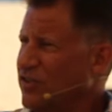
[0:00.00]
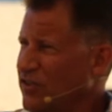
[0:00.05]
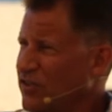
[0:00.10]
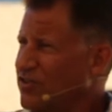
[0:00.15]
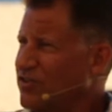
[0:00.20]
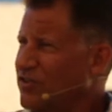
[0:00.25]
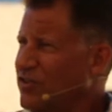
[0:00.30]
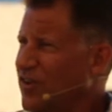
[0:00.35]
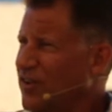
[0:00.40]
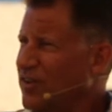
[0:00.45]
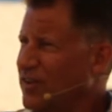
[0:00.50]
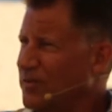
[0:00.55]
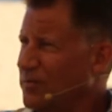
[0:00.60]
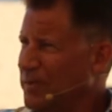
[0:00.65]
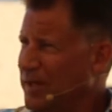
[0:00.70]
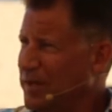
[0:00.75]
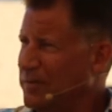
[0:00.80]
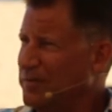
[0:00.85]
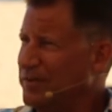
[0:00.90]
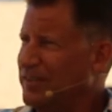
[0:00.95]
Do you start to
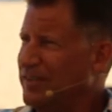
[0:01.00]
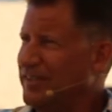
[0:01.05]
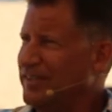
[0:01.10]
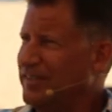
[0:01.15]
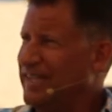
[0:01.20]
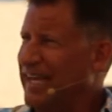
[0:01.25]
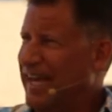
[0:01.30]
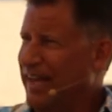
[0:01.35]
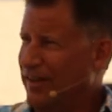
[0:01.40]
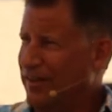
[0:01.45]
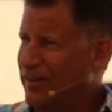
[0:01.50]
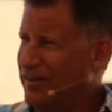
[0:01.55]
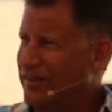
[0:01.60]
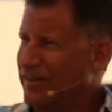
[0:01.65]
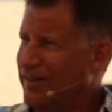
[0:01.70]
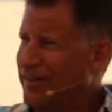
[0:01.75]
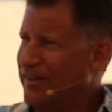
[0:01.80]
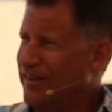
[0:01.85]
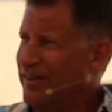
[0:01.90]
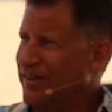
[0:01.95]
be able to
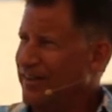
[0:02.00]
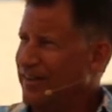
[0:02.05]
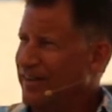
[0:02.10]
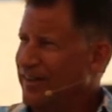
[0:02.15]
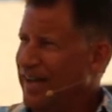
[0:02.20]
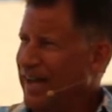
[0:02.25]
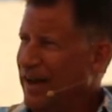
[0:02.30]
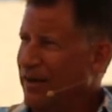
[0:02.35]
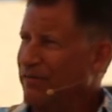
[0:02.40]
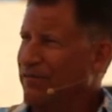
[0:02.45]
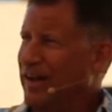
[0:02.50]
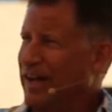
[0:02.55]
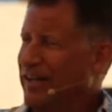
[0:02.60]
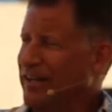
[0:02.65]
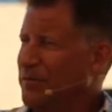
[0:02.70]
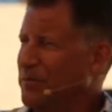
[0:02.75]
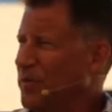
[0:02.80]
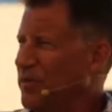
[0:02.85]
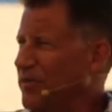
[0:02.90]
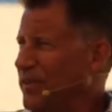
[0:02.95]
tell how
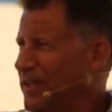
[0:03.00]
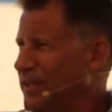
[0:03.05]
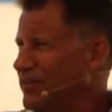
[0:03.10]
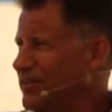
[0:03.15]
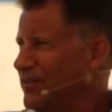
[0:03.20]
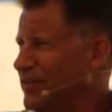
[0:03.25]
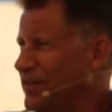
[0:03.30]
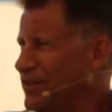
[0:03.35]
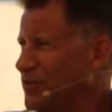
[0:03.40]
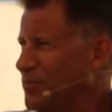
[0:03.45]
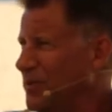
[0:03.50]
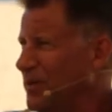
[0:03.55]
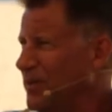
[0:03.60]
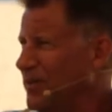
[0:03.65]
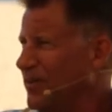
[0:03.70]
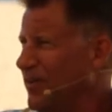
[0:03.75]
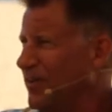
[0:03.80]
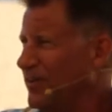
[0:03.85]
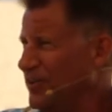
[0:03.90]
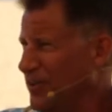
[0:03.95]
valuable things of the
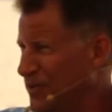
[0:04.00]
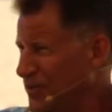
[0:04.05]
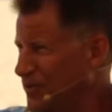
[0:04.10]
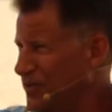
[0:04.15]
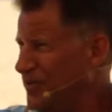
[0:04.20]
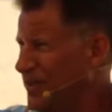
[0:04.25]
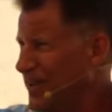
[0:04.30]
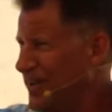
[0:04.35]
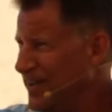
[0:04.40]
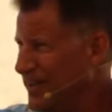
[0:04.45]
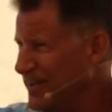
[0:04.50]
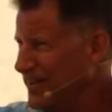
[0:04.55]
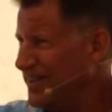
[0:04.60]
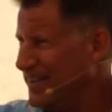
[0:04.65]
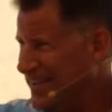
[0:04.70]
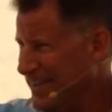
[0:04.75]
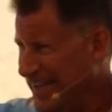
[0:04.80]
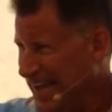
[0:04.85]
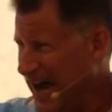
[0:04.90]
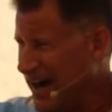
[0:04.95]
Spirit are? Do you,
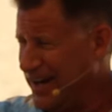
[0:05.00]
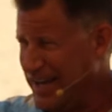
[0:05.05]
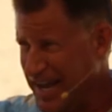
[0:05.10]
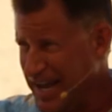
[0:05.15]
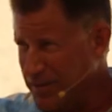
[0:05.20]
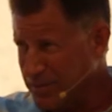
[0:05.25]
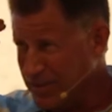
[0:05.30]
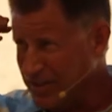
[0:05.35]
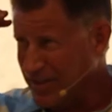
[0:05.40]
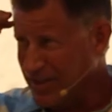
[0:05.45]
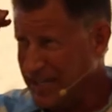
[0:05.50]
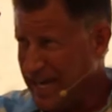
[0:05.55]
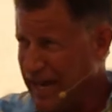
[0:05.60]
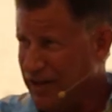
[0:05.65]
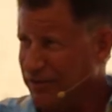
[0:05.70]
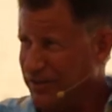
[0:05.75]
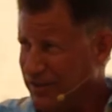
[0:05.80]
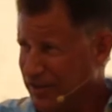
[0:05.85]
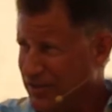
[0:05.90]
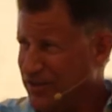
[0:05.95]
are you able to
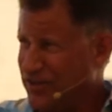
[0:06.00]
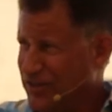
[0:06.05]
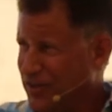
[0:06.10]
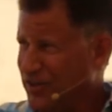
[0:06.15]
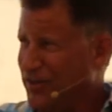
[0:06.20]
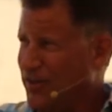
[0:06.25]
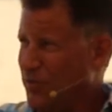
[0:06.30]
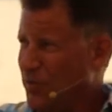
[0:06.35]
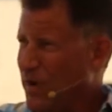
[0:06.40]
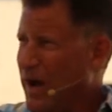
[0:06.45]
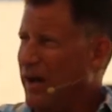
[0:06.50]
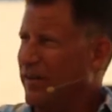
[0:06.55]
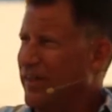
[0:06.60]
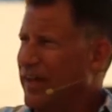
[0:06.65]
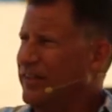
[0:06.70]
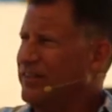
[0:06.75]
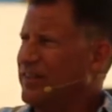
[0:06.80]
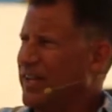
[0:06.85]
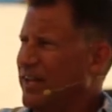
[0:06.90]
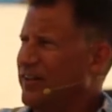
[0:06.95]
now discern, wow,
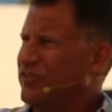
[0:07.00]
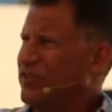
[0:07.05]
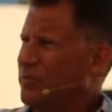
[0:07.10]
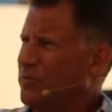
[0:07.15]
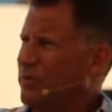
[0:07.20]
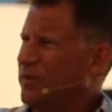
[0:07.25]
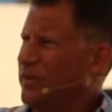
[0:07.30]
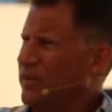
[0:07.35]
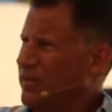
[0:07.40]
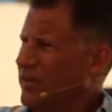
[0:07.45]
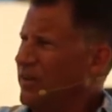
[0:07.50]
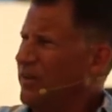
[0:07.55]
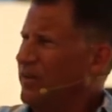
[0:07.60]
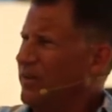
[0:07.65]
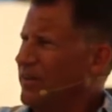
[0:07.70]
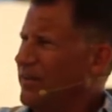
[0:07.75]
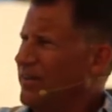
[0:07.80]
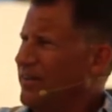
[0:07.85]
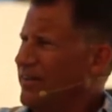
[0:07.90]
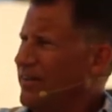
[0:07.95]
that's actually pretty
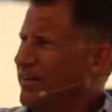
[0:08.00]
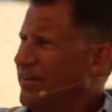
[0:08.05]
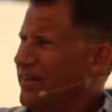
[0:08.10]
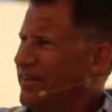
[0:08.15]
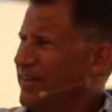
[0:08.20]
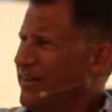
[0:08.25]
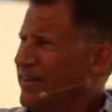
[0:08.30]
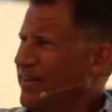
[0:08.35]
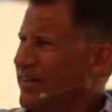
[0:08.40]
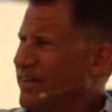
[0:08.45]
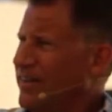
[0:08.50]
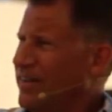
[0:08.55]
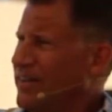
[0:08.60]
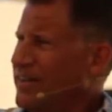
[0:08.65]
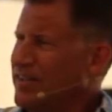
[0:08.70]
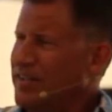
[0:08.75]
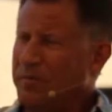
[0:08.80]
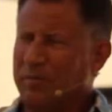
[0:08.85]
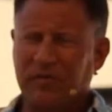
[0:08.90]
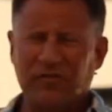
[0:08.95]
good?
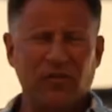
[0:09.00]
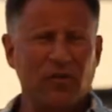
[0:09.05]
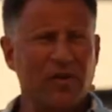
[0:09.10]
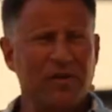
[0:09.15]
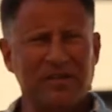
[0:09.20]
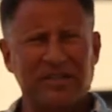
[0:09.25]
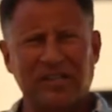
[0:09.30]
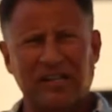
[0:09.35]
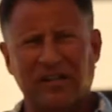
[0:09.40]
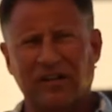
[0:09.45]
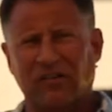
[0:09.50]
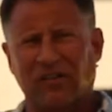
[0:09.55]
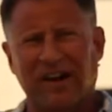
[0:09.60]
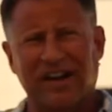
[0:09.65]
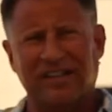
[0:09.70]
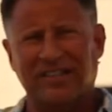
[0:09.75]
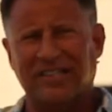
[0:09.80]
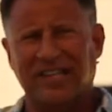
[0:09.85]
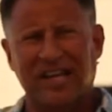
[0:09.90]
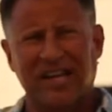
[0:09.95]
See, before I was in
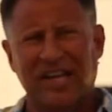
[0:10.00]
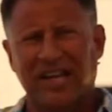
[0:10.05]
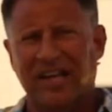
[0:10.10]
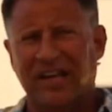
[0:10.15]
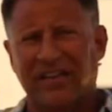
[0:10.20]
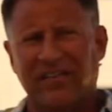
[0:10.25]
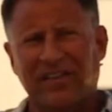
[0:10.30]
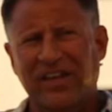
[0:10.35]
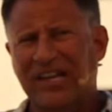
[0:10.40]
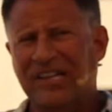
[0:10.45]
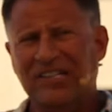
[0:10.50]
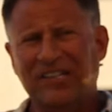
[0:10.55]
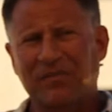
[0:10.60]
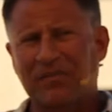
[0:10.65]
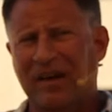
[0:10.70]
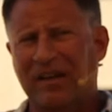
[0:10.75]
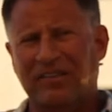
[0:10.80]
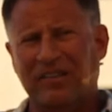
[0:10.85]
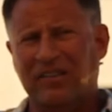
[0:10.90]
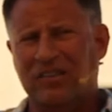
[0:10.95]
Christ, things
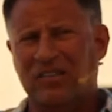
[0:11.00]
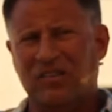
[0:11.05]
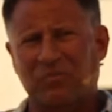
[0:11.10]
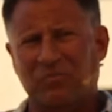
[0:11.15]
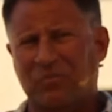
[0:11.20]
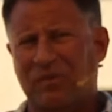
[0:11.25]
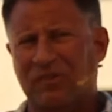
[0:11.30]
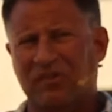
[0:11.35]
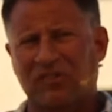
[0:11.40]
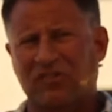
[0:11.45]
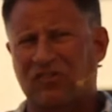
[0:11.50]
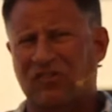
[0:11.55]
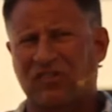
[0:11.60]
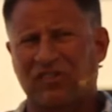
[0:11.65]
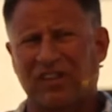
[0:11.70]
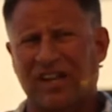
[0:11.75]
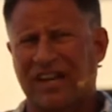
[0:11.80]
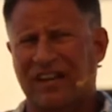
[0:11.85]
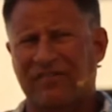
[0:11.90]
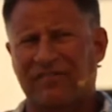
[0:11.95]
about the
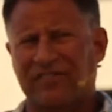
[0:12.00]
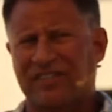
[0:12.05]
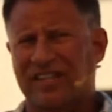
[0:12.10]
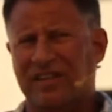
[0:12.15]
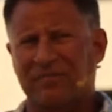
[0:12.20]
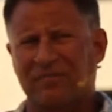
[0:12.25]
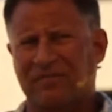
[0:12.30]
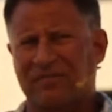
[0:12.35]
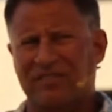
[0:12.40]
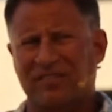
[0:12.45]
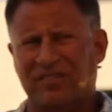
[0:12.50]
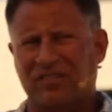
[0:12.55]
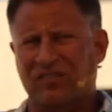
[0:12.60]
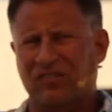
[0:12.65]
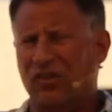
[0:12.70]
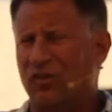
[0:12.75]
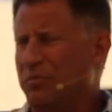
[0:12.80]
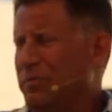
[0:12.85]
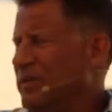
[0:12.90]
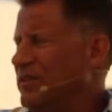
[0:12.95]
spiritual life seemed
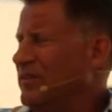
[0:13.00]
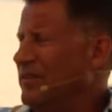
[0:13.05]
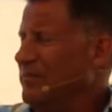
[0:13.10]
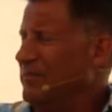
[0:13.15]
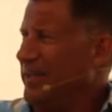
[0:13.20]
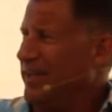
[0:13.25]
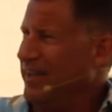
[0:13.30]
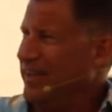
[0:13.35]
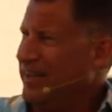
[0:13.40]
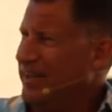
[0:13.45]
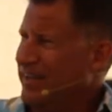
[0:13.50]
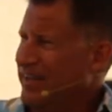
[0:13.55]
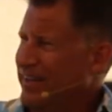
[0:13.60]
stupid to me.